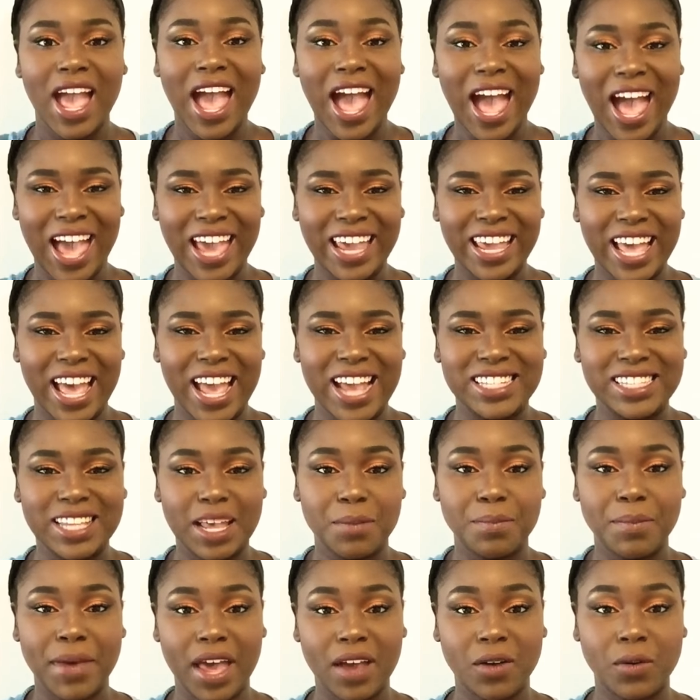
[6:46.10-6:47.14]
Hi guys,
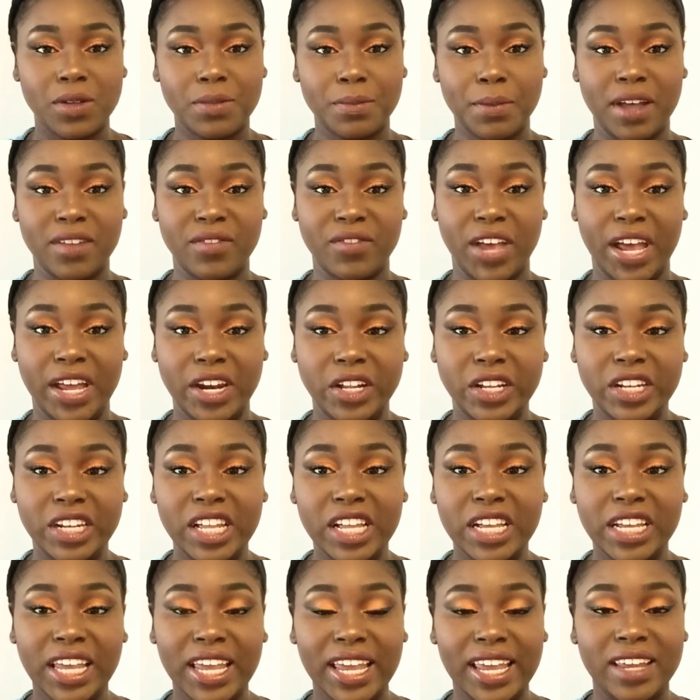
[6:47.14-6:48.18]
I'm back with my final
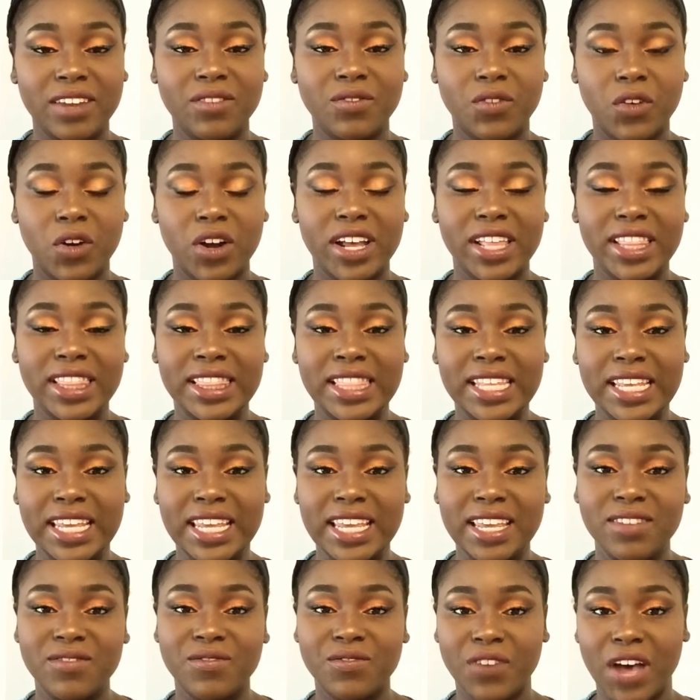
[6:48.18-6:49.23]
look, and for
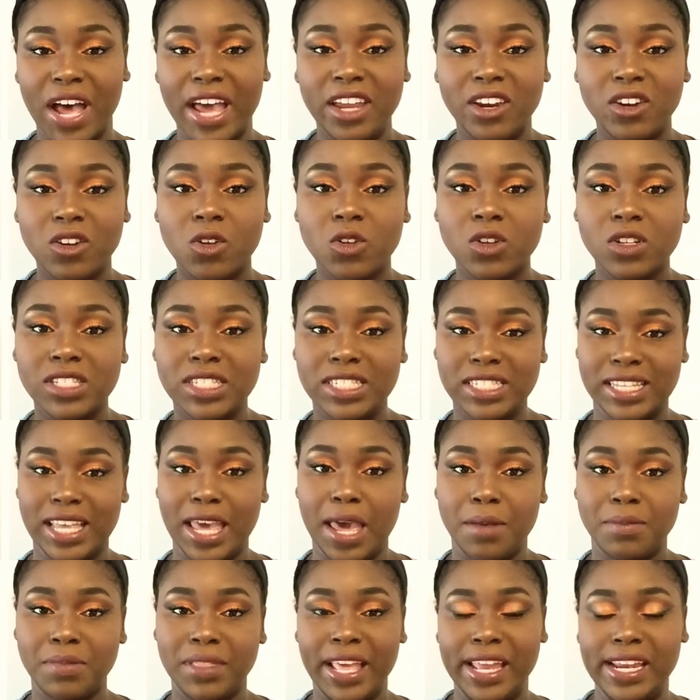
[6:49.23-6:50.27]
the final
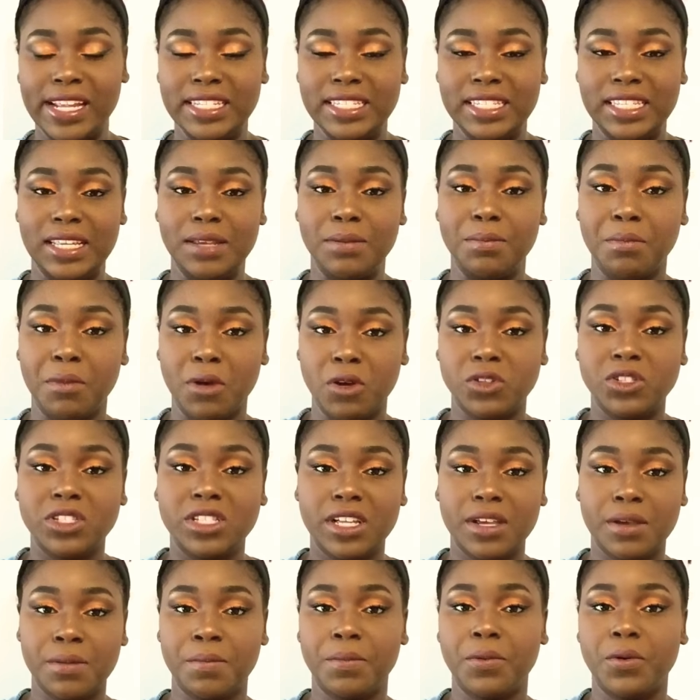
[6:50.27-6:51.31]
step that is the
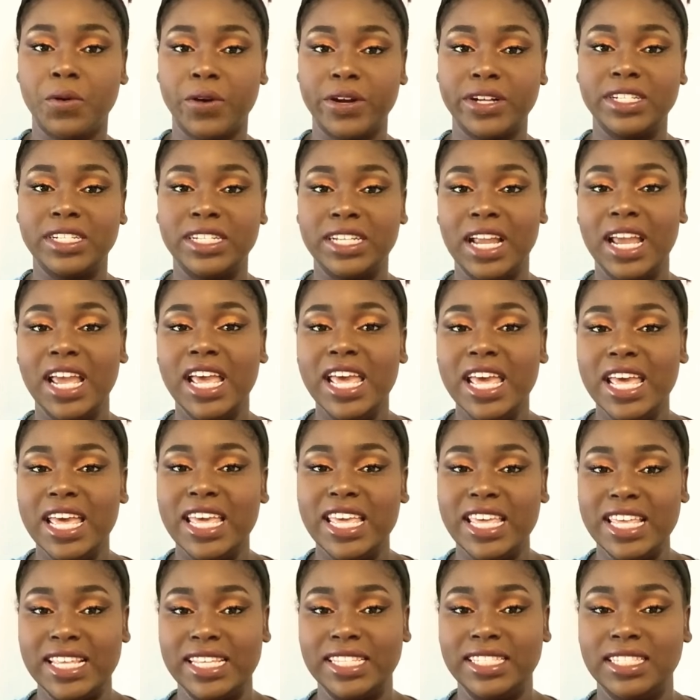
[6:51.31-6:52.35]
most important
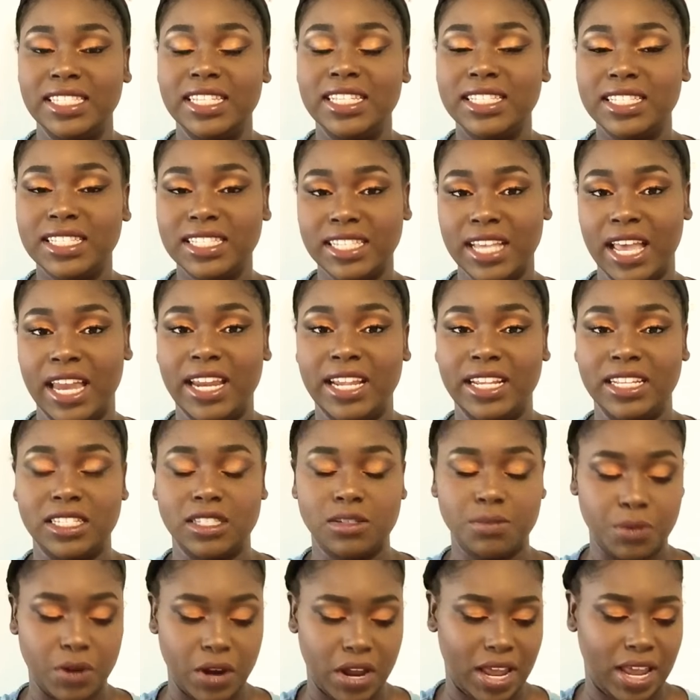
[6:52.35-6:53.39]
is setting
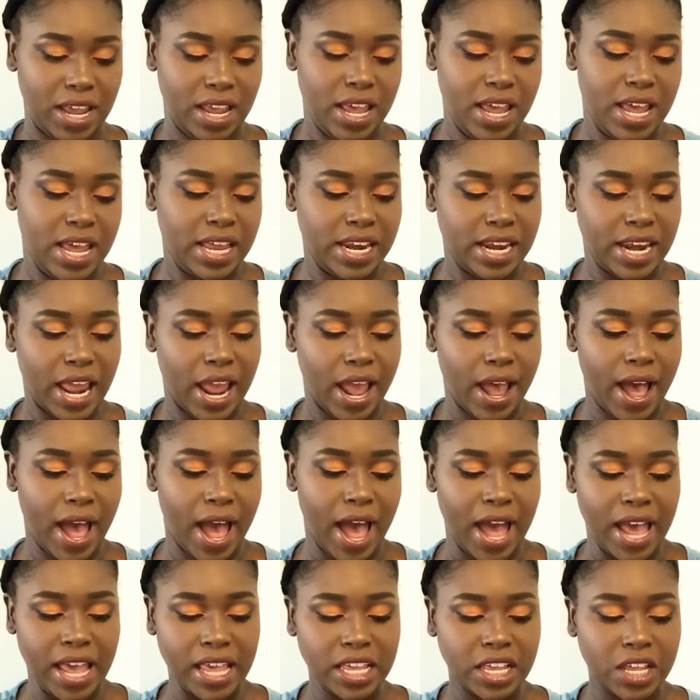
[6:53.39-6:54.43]
spray. Now
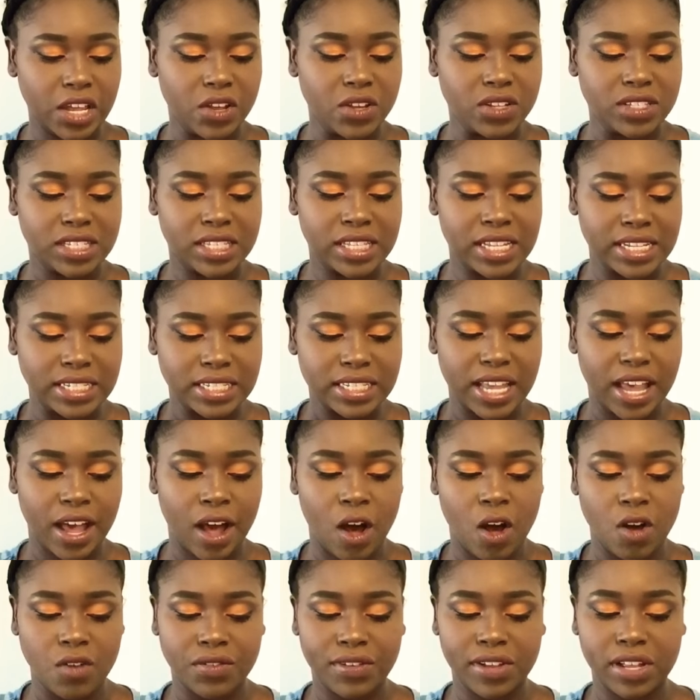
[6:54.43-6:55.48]
I use this
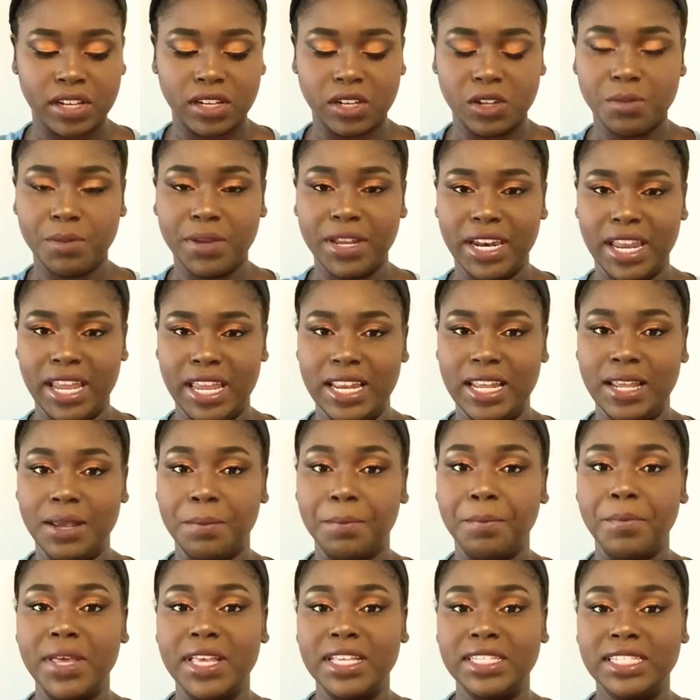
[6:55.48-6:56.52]
e.l.f.
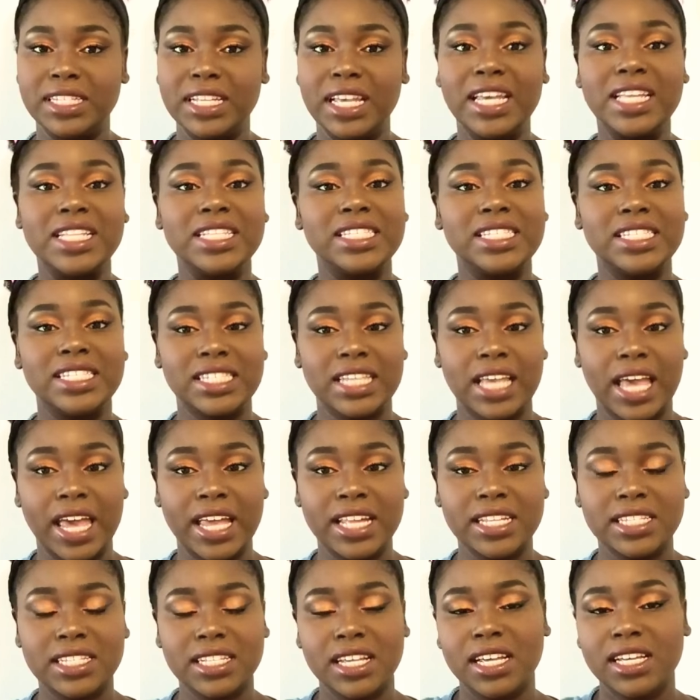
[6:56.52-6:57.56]
Illuminating Mist and
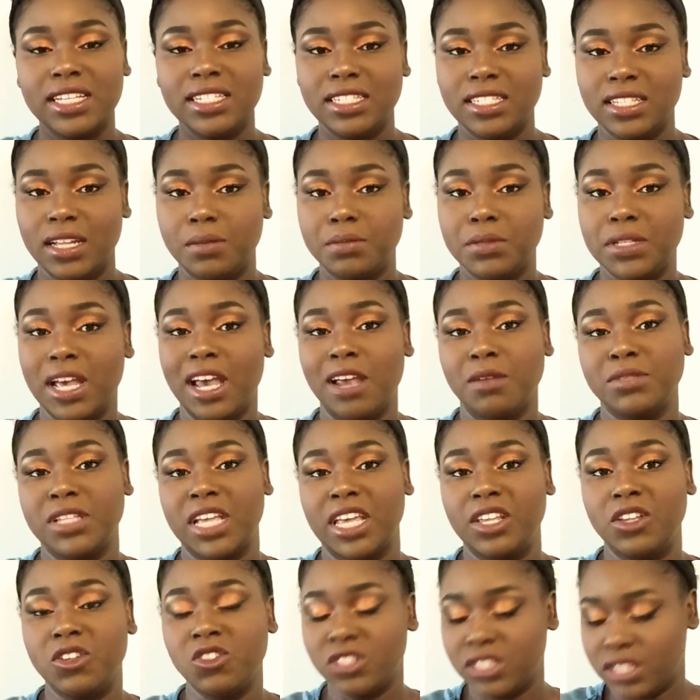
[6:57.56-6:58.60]
Set. Sometimes I
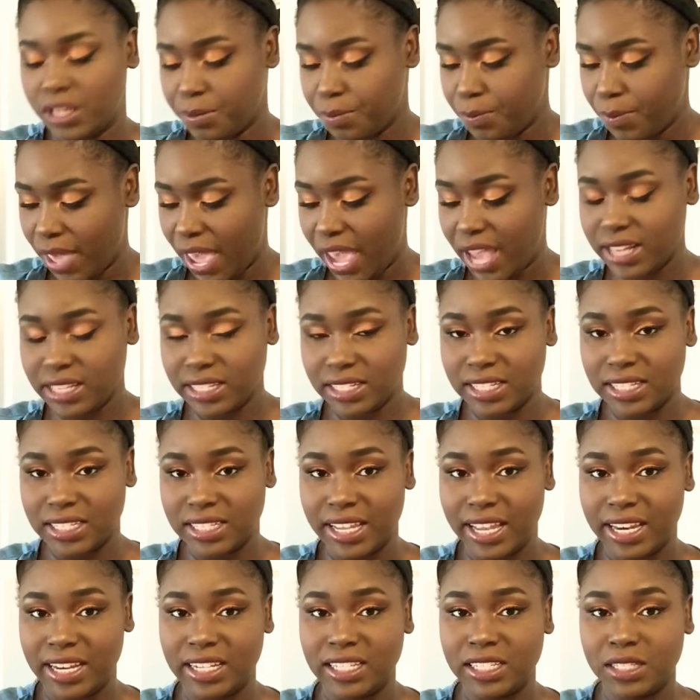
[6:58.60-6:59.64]
use the matte
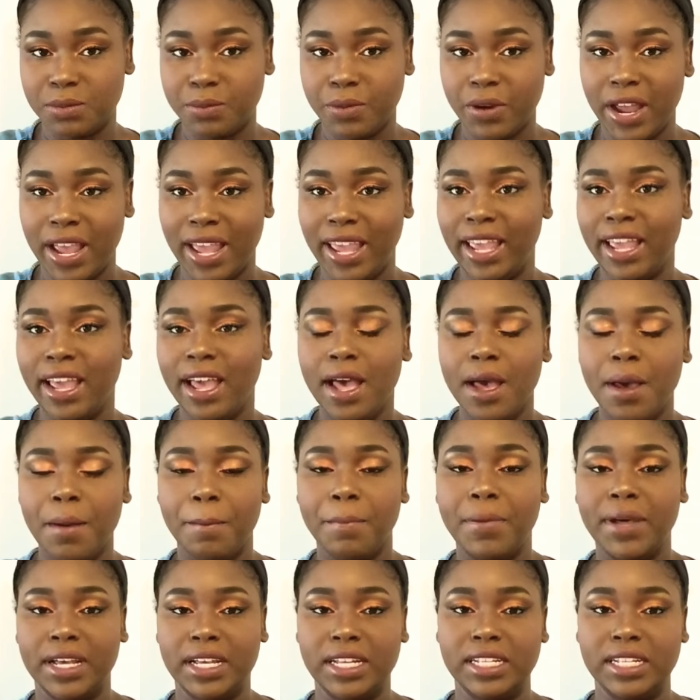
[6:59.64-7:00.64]
setting spray, but